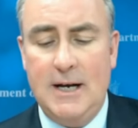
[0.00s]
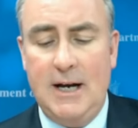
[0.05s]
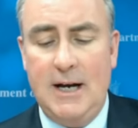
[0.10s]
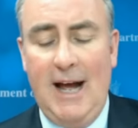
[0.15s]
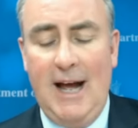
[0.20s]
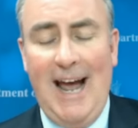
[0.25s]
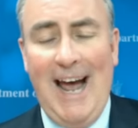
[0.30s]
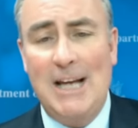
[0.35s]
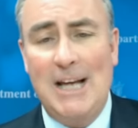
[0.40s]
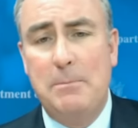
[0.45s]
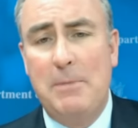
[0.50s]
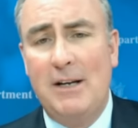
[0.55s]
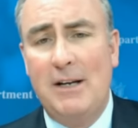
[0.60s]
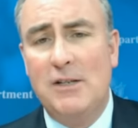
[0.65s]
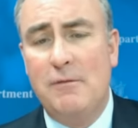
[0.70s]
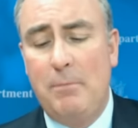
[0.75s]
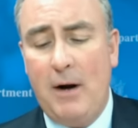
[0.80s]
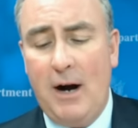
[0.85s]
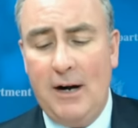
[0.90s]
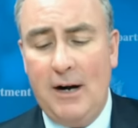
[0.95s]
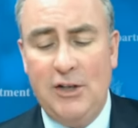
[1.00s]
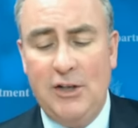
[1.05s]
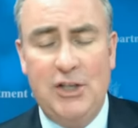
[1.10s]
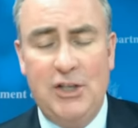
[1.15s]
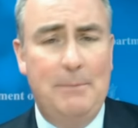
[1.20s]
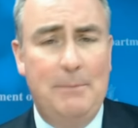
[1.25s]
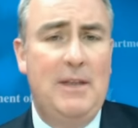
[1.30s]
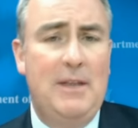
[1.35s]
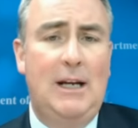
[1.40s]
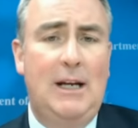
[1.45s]
uh, aspects of
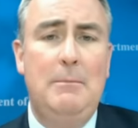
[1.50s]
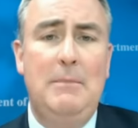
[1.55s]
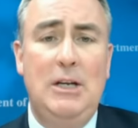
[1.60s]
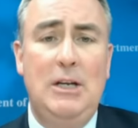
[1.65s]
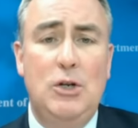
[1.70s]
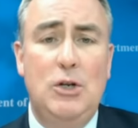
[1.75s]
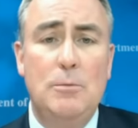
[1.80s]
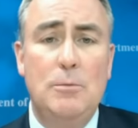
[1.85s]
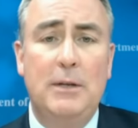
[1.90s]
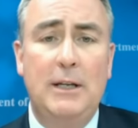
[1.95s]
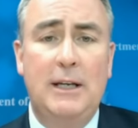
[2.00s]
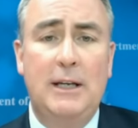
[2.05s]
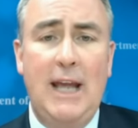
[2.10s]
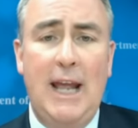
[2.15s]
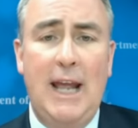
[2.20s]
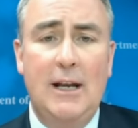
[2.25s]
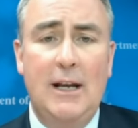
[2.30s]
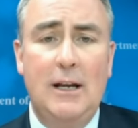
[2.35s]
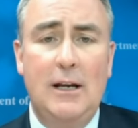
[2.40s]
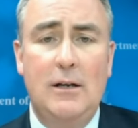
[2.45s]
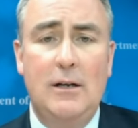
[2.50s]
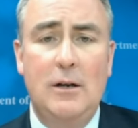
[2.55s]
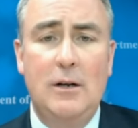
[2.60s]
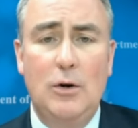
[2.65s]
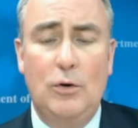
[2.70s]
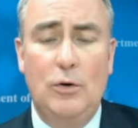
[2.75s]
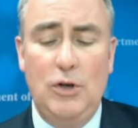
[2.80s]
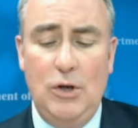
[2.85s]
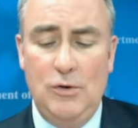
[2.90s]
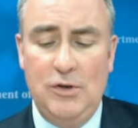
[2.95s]
partnership that can be duplicated,
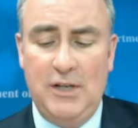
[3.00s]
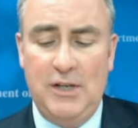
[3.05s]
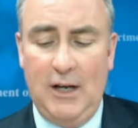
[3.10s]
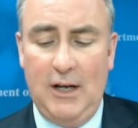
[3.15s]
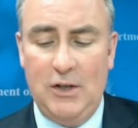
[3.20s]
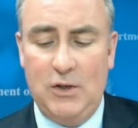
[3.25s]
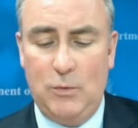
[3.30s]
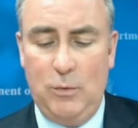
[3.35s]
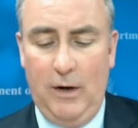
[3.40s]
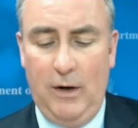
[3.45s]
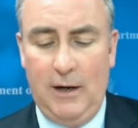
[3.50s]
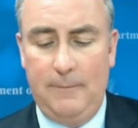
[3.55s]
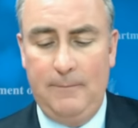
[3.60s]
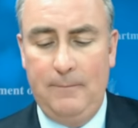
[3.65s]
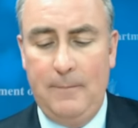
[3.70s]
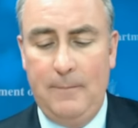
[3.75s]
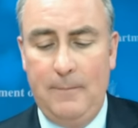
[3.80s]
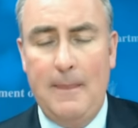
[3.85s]
used elsewhere.